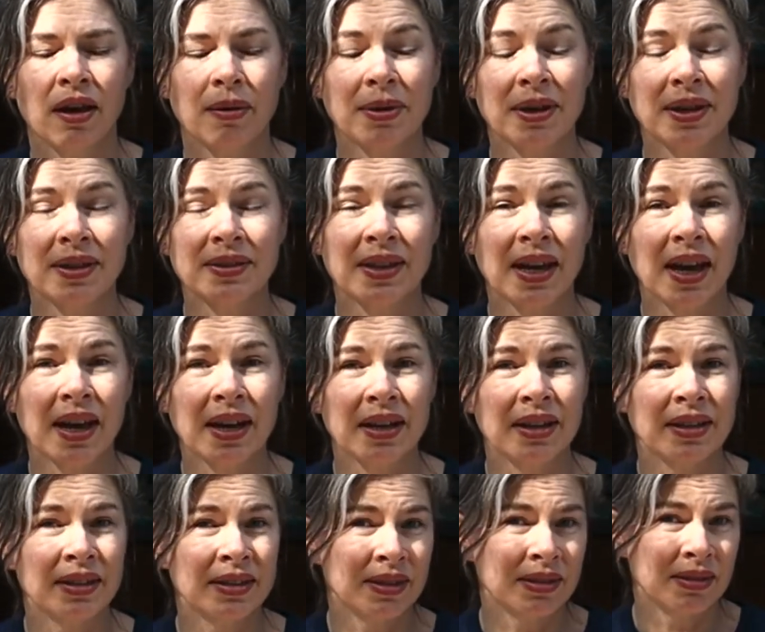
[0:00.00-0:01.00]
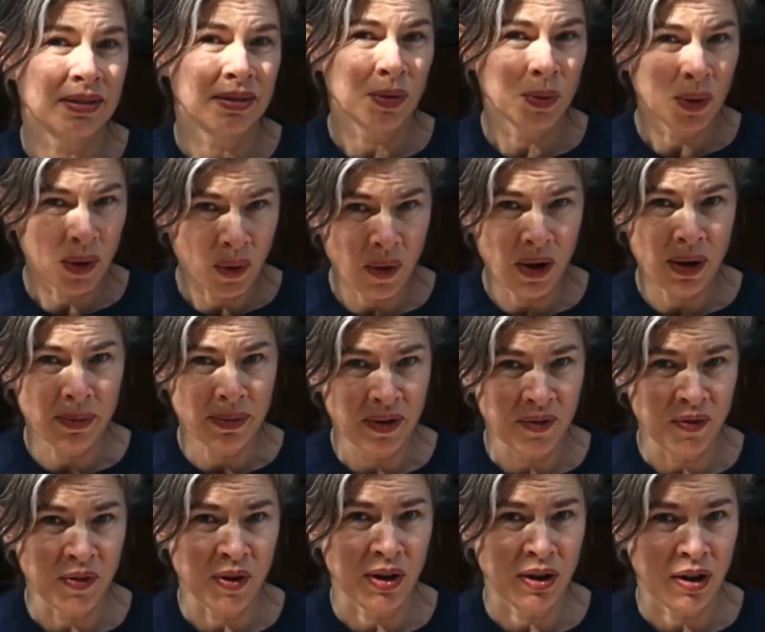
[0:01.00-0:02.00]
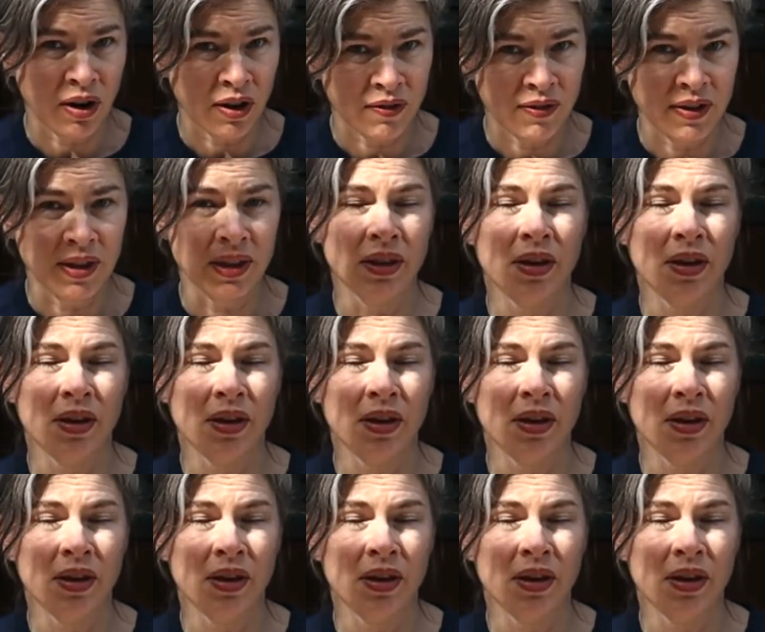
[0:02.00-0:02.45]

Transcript: Because that is the requirement for an RV